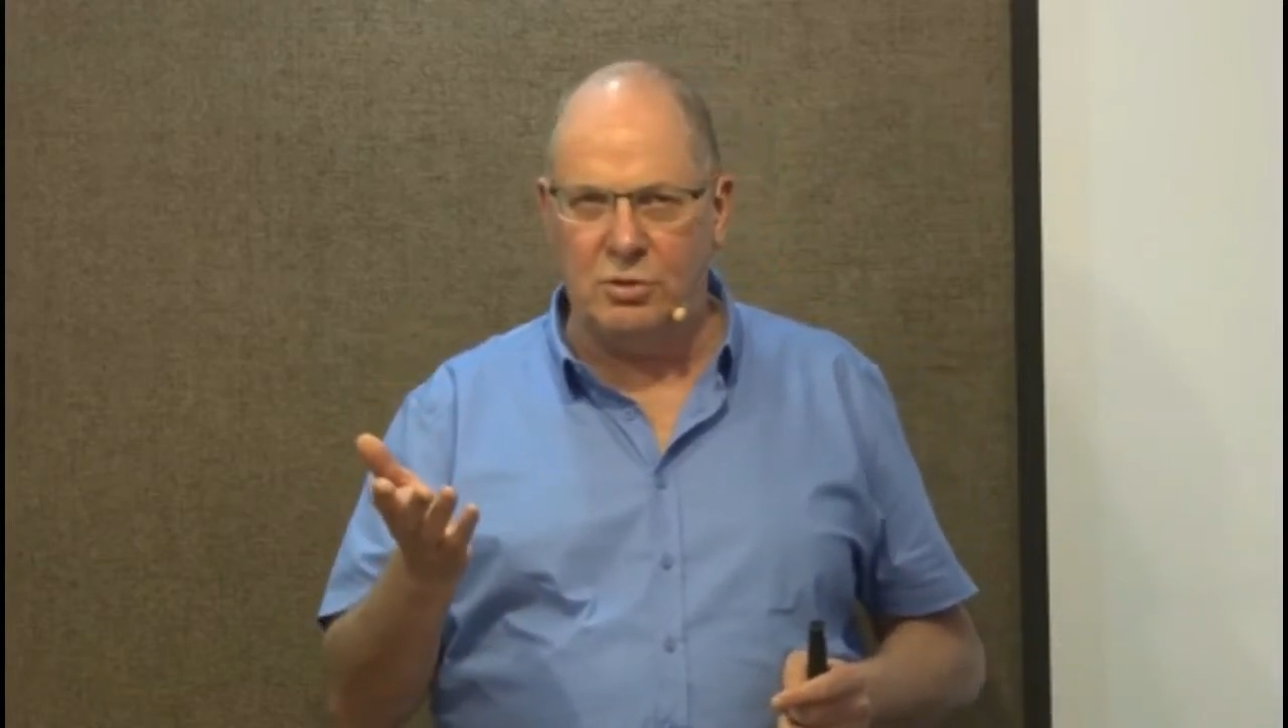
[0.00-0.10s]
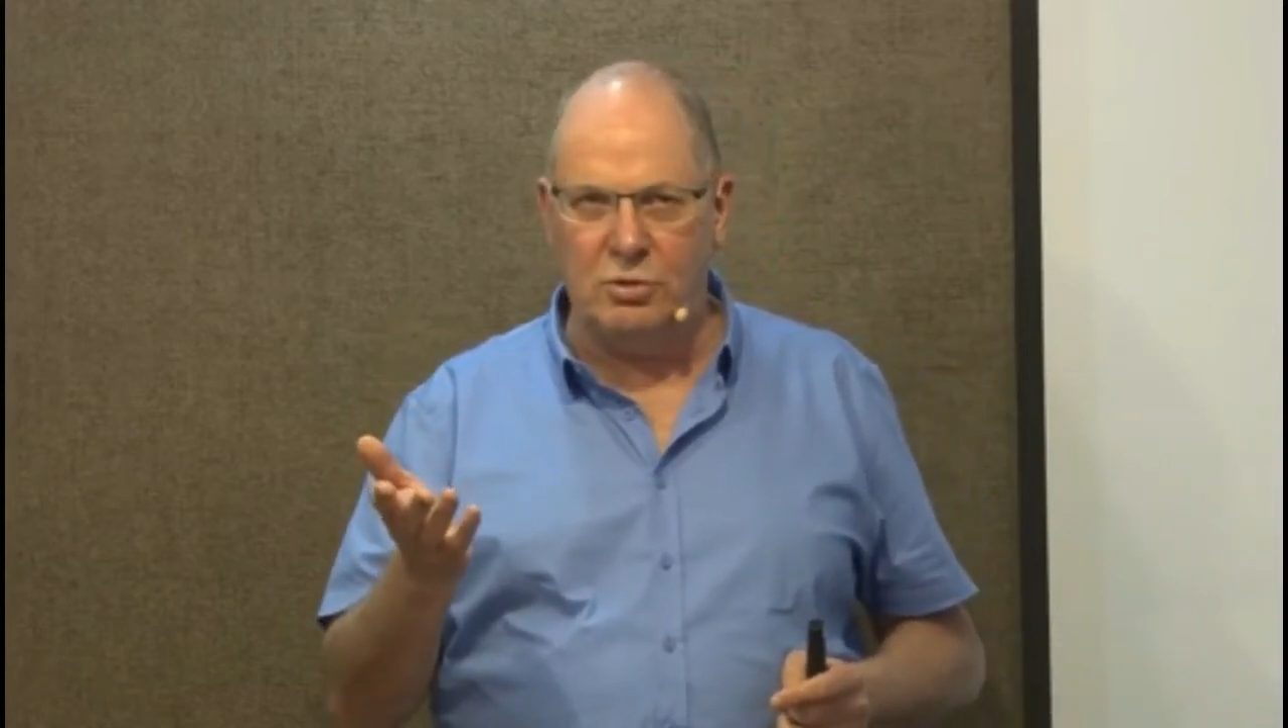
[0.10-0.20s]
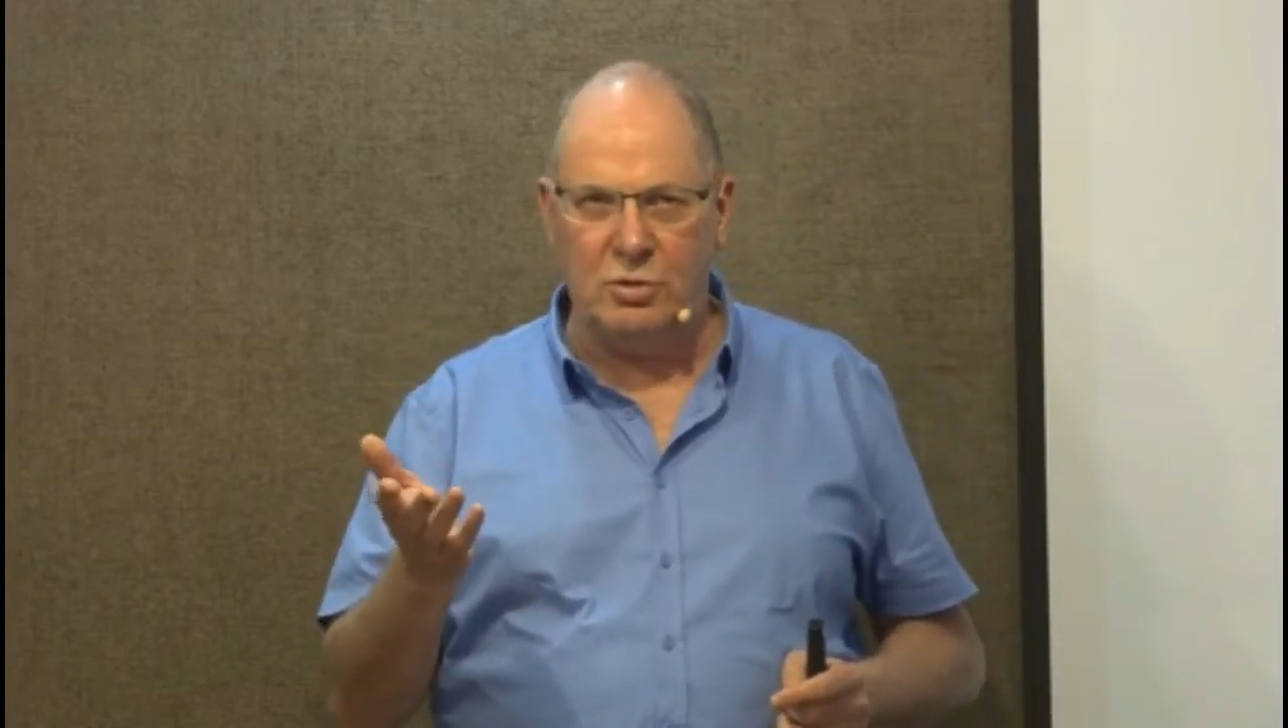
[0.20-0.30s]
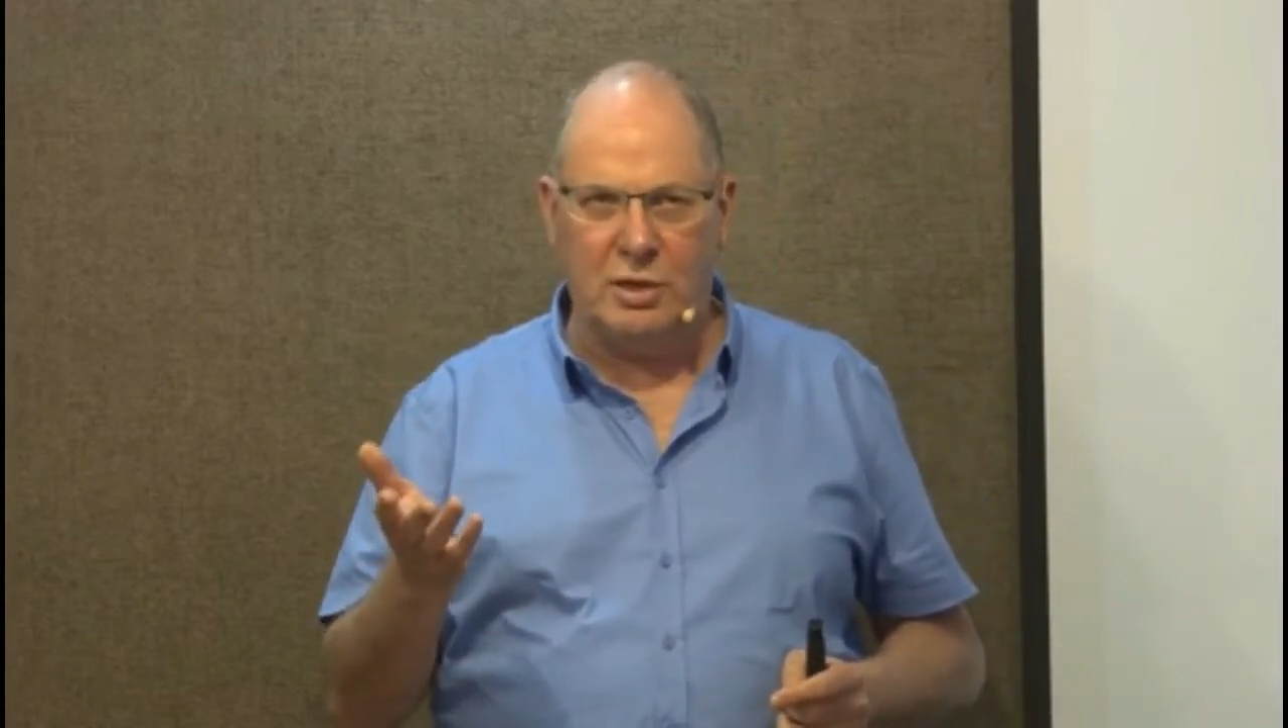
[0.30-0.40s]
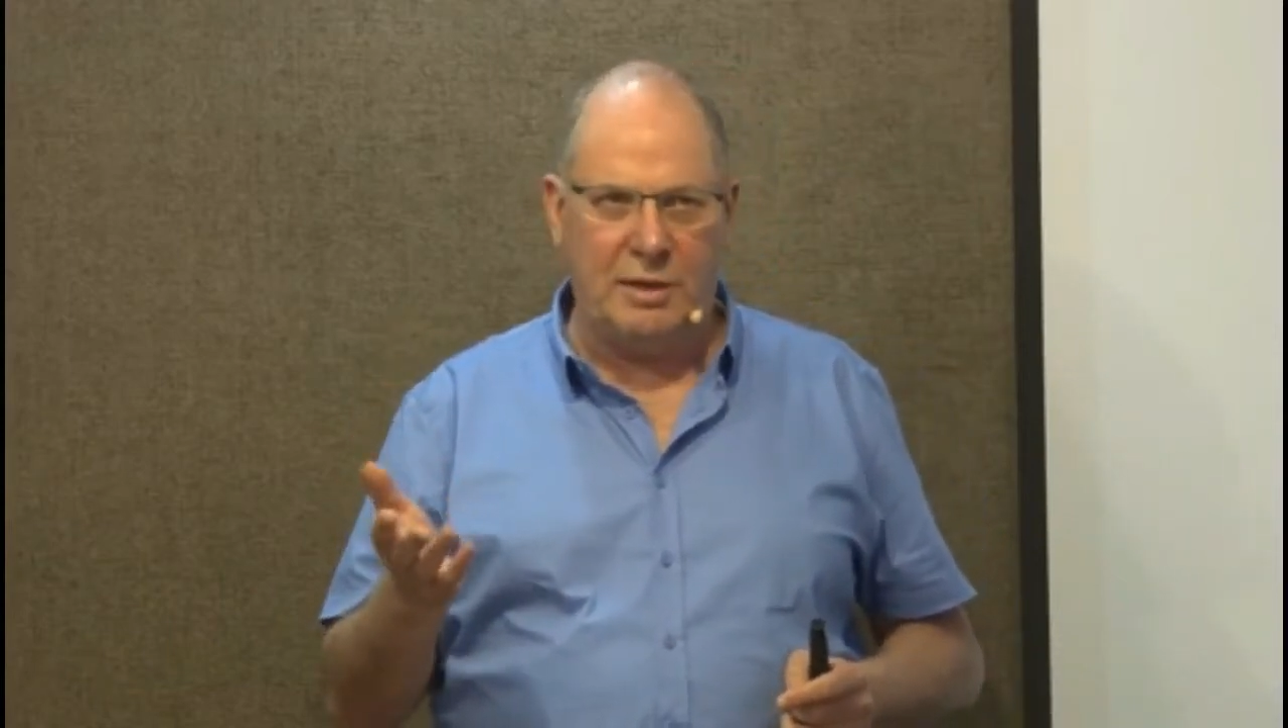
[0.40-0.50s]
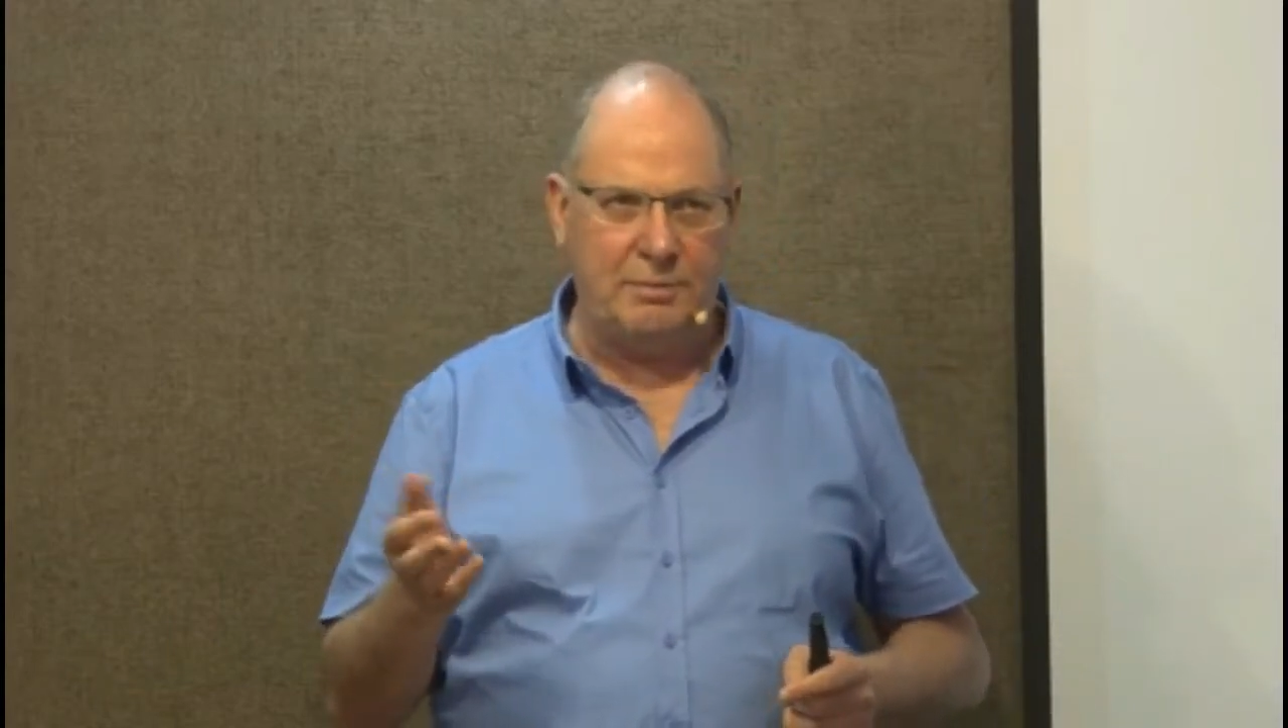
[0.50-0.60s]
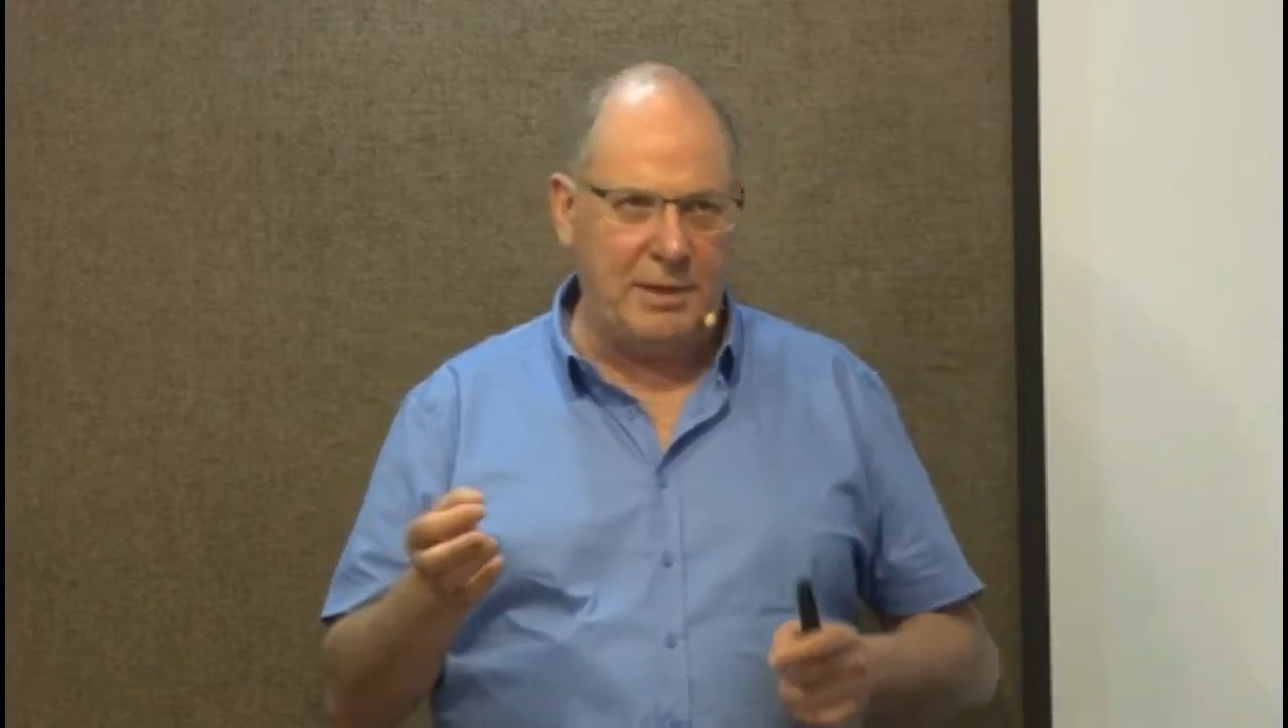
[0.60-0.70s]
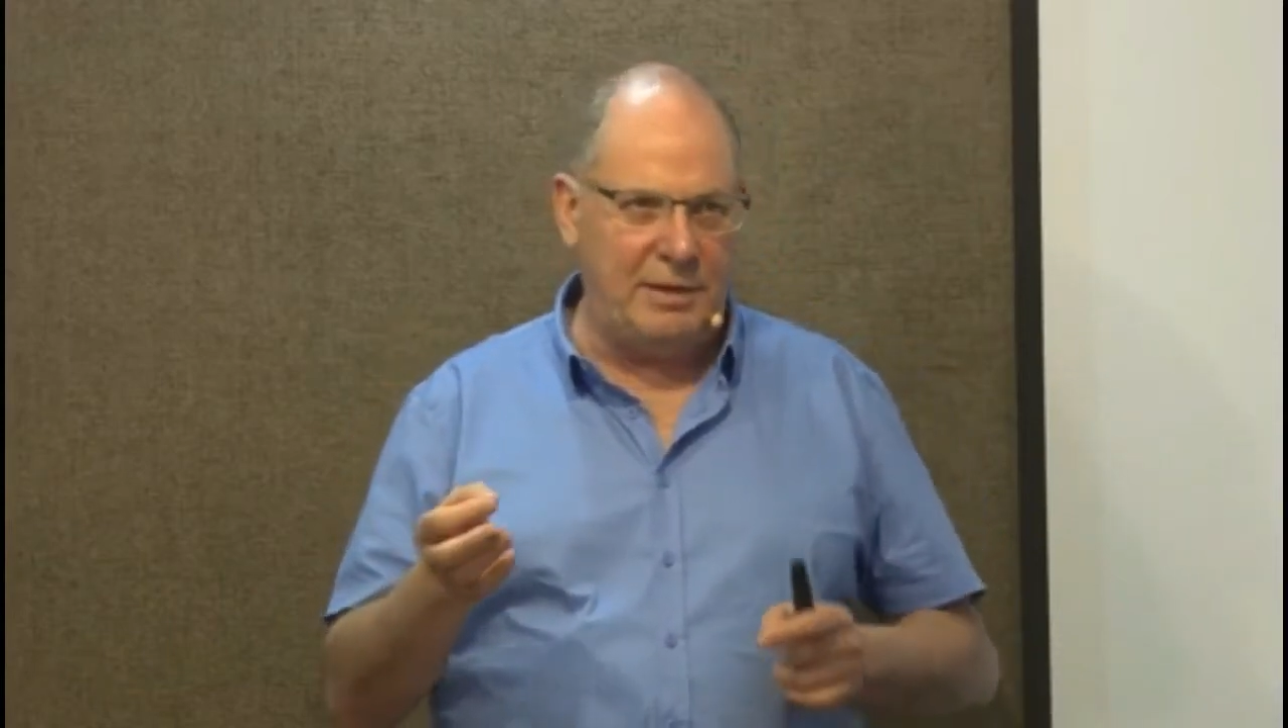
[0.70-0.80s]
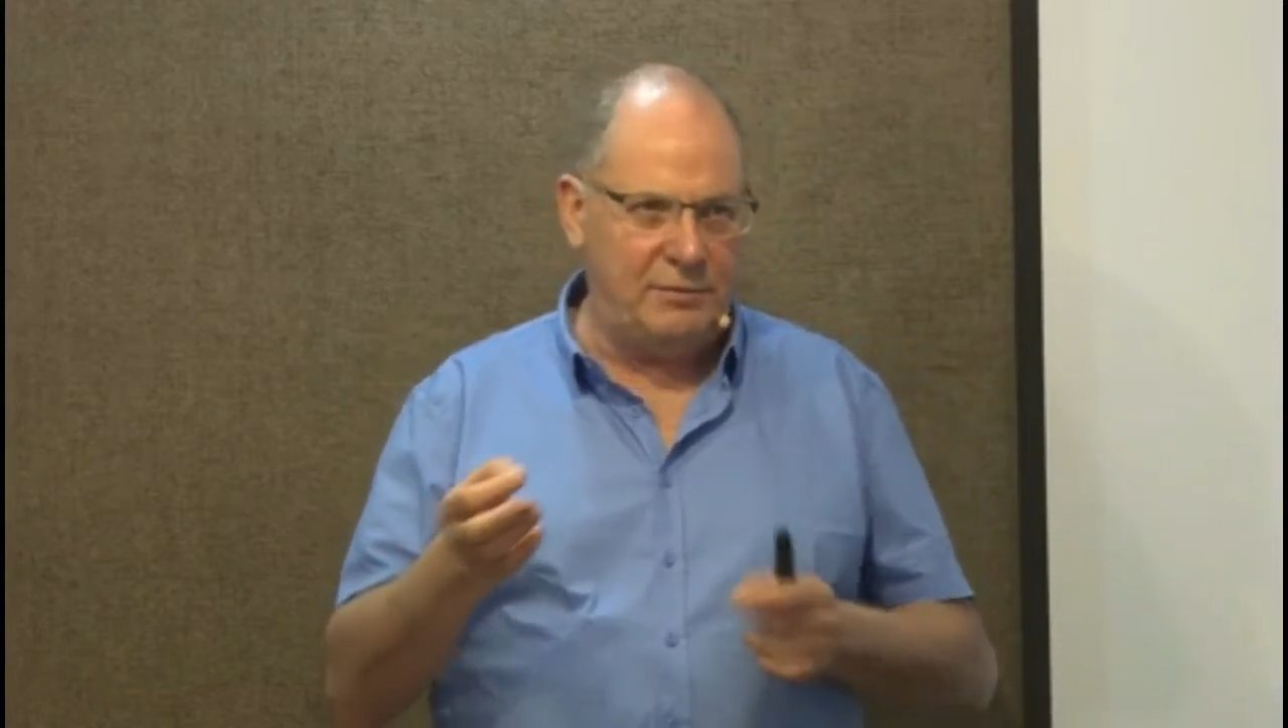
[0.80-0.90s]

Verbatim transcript: you, you can pay